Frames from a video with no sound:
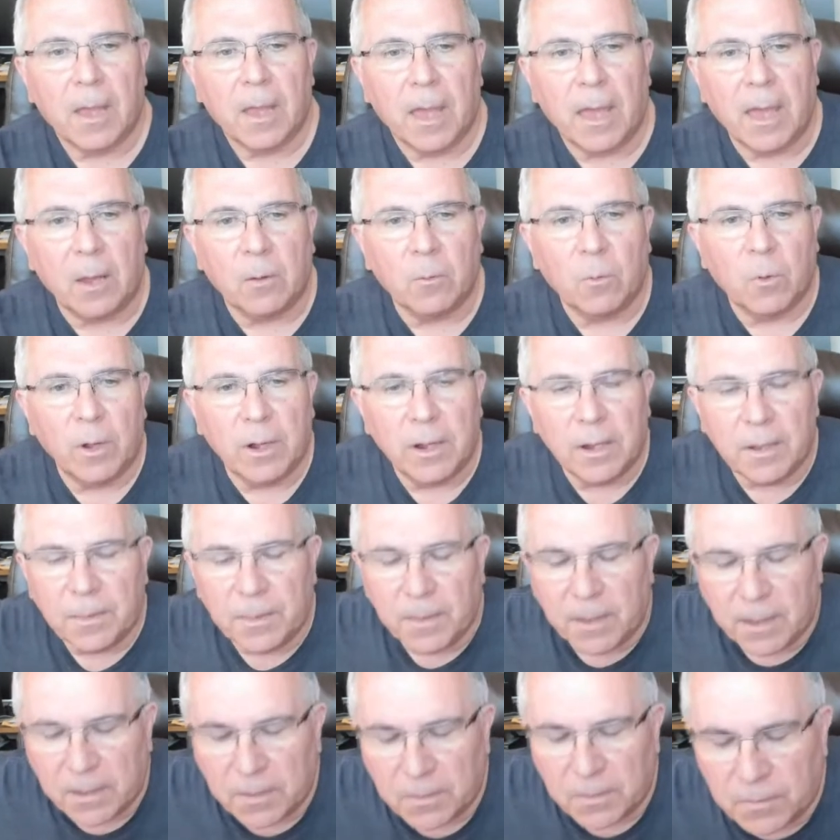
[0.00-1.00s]
And one of the
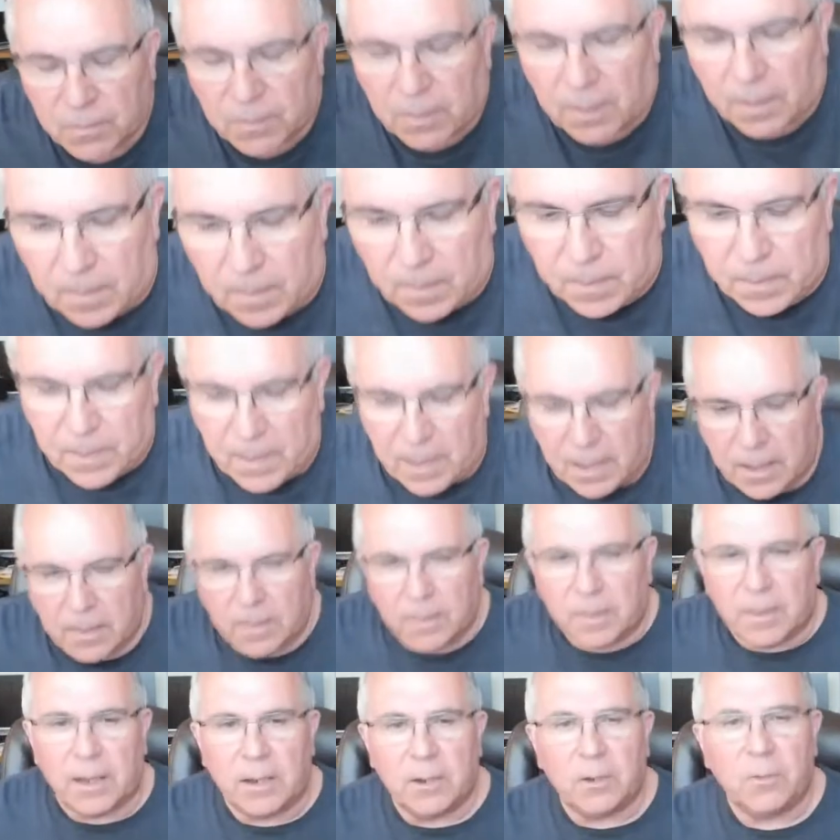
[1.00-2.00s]
things that
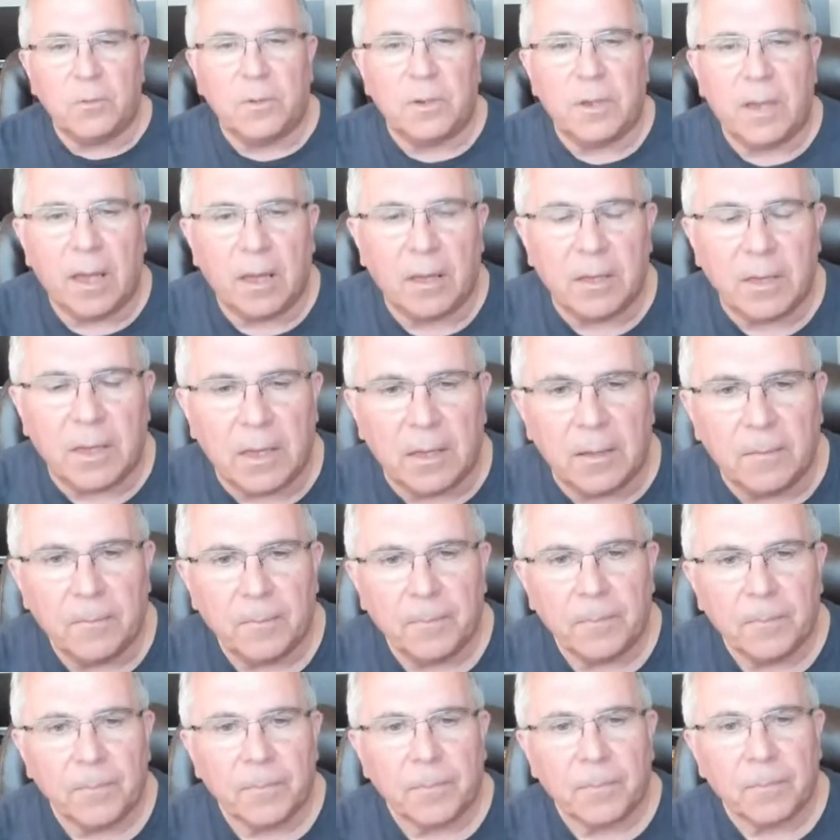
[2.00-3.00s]
they do tell you
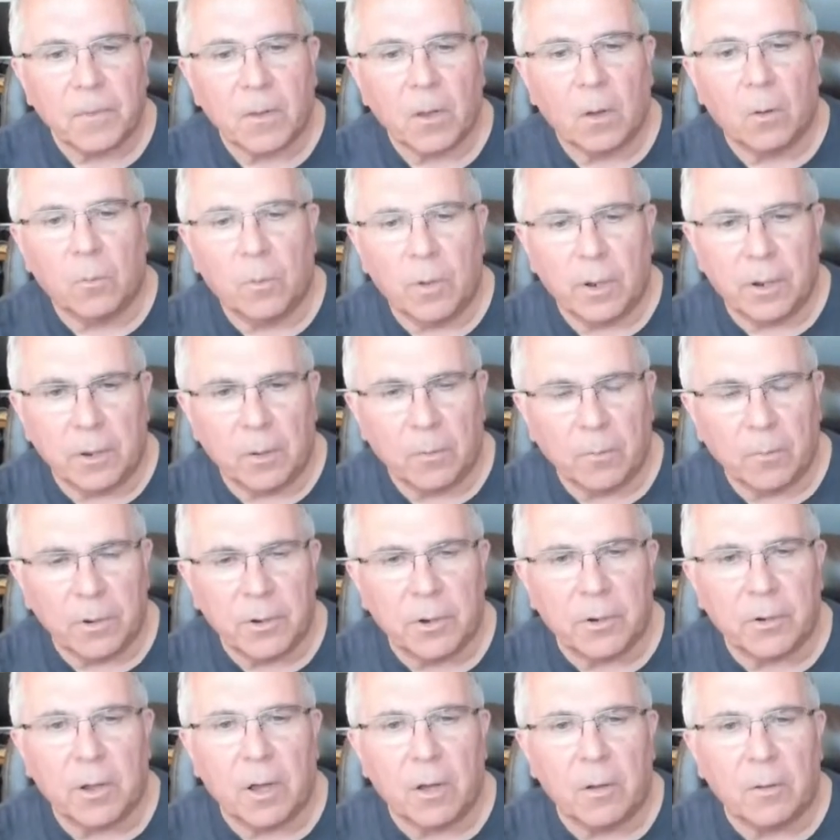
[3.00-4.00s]
when
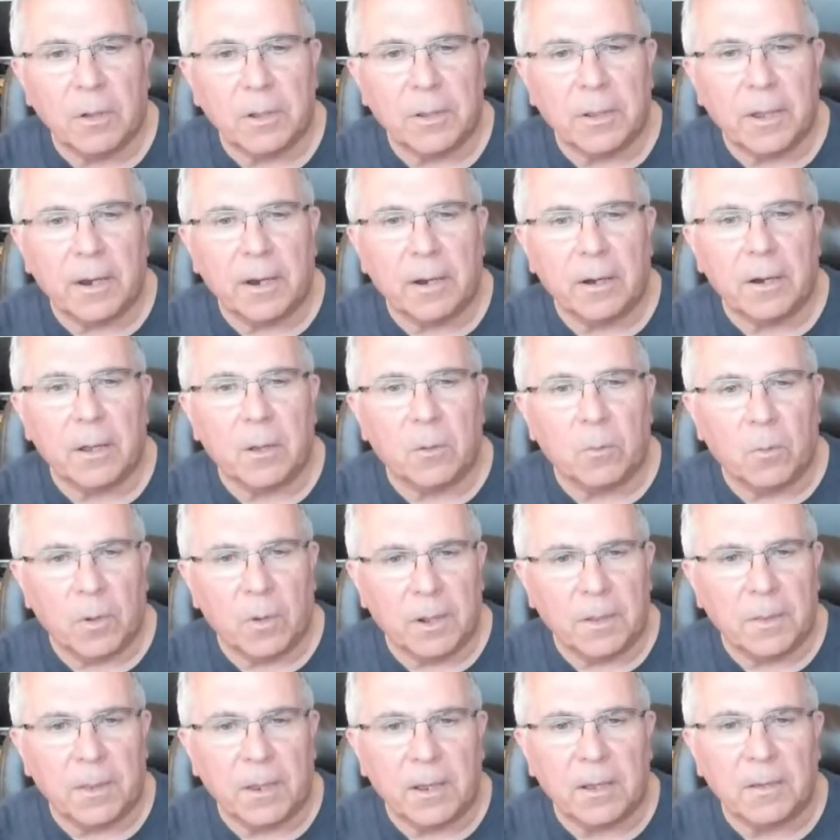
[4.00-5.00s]
you're going there, and
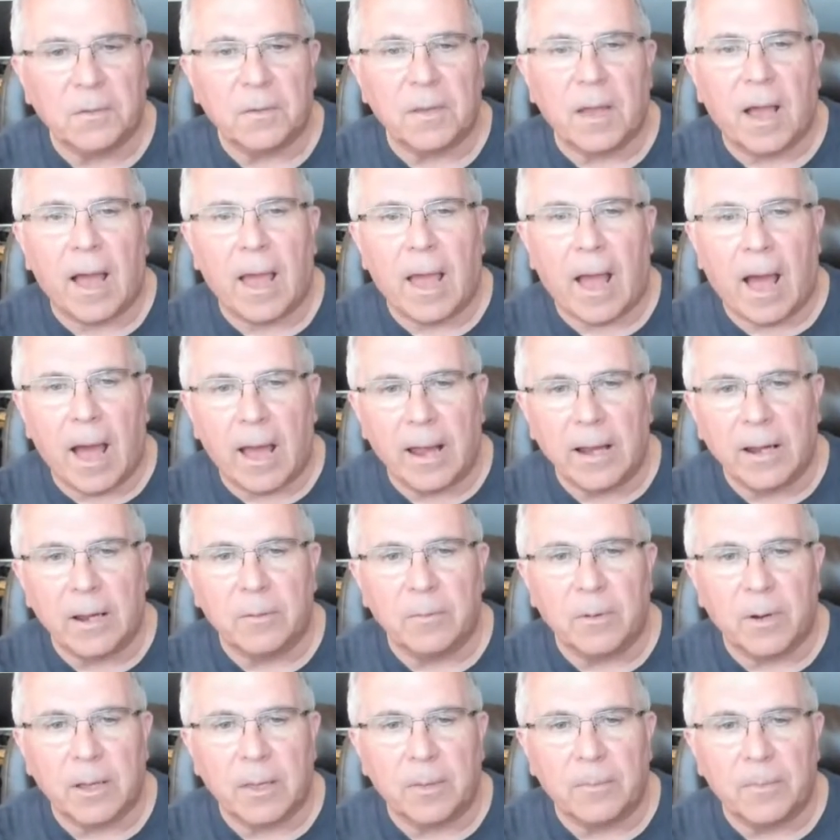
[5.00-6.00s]
one of the things I highly
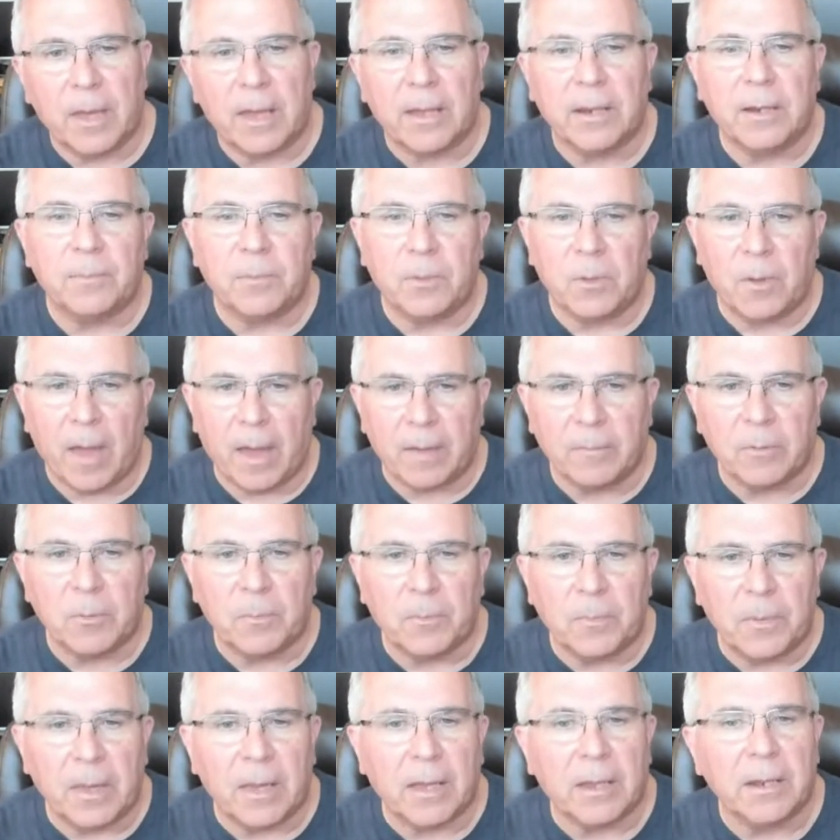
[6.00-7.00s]
recommend if you
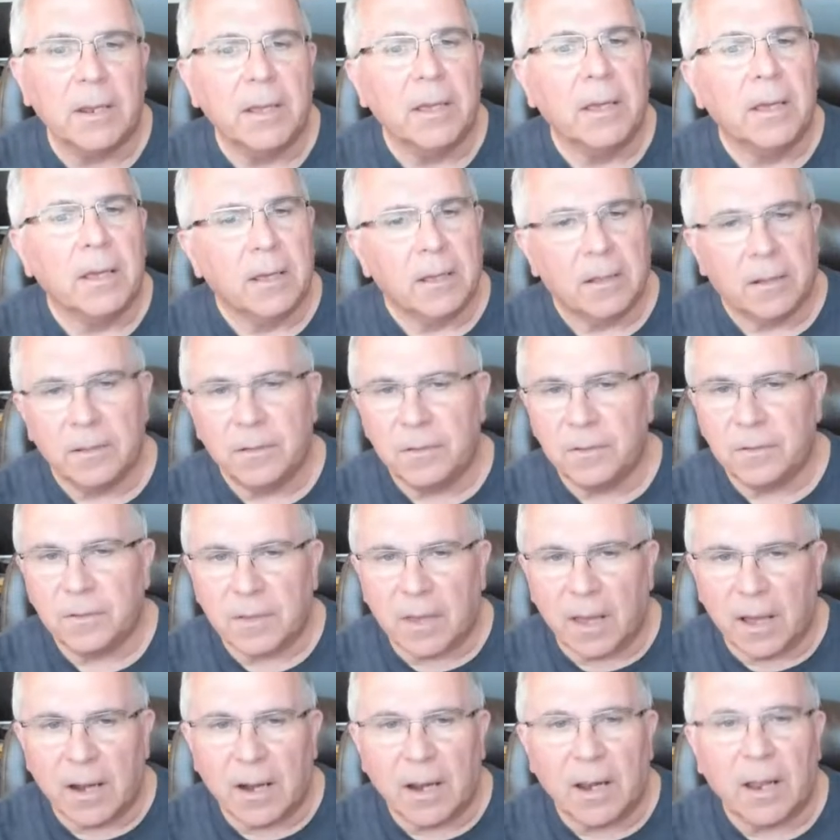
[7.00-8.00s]
haven't been, this is
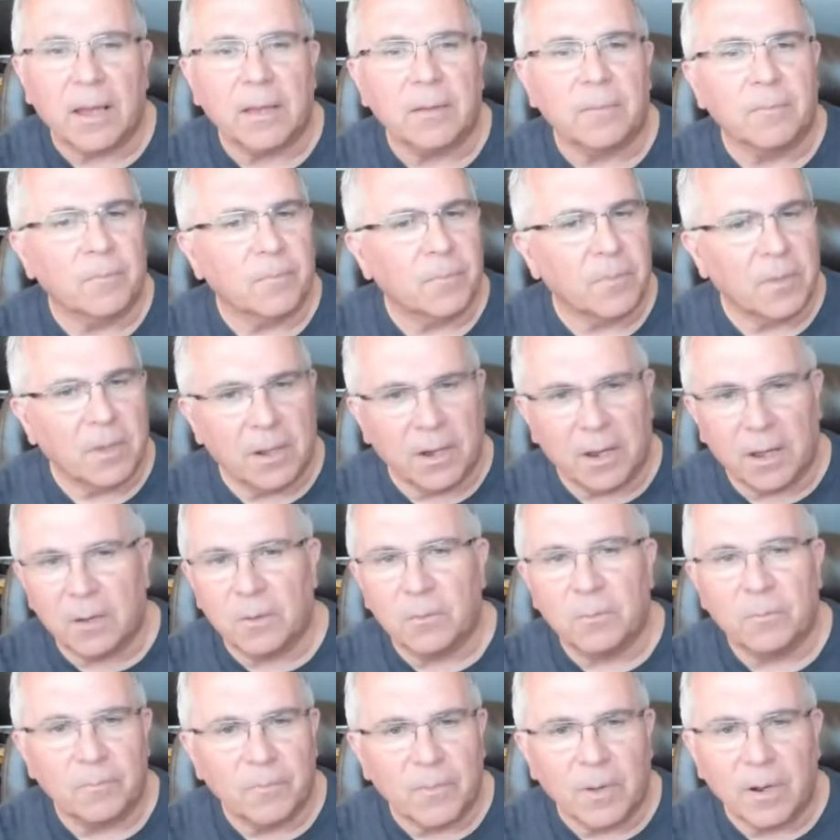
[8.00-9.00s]
kind of like,
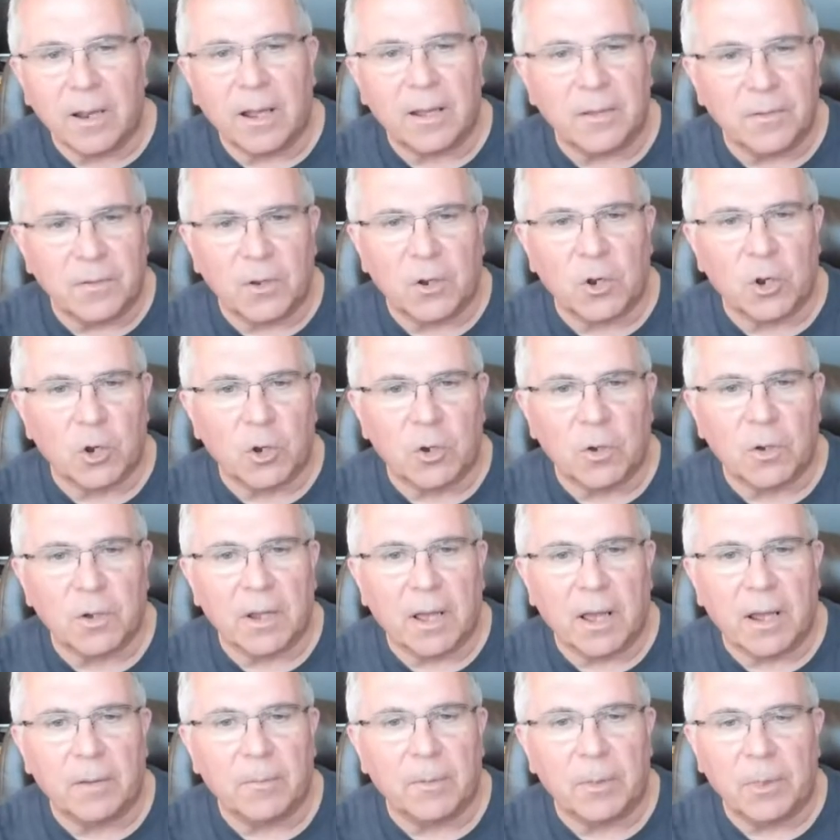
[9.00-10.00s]
lesson learned
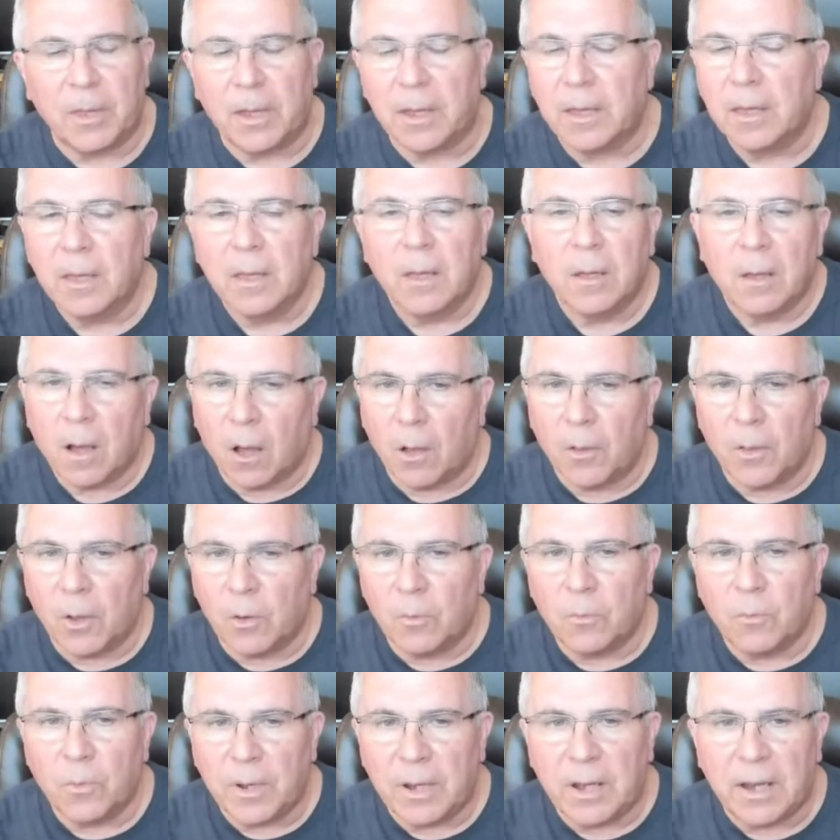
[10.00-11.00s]
kind of a thing. Although
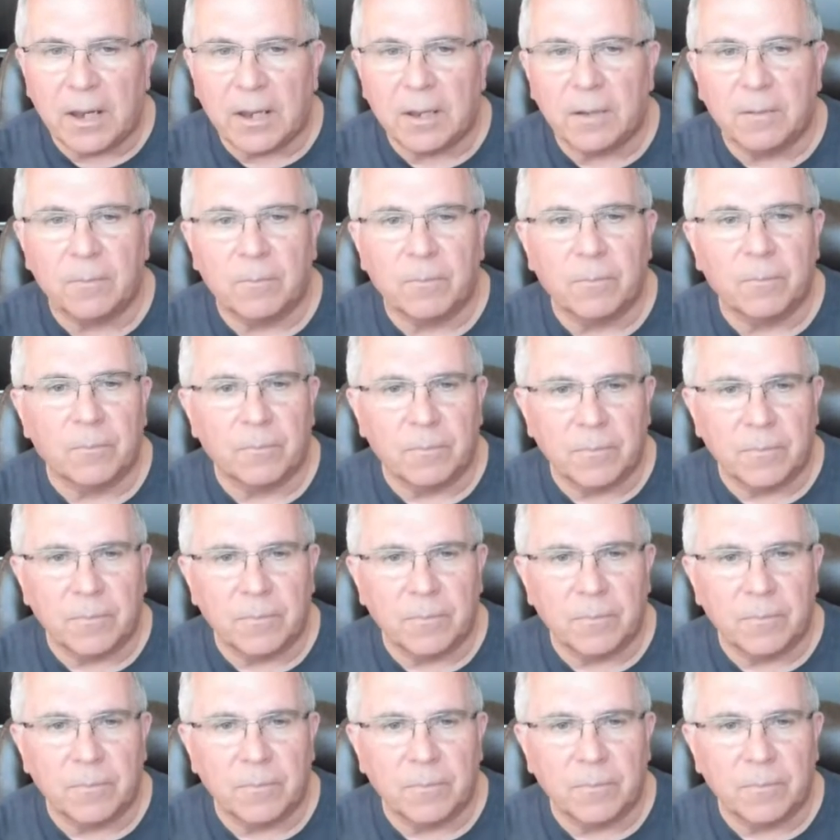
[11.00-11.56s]
we didn't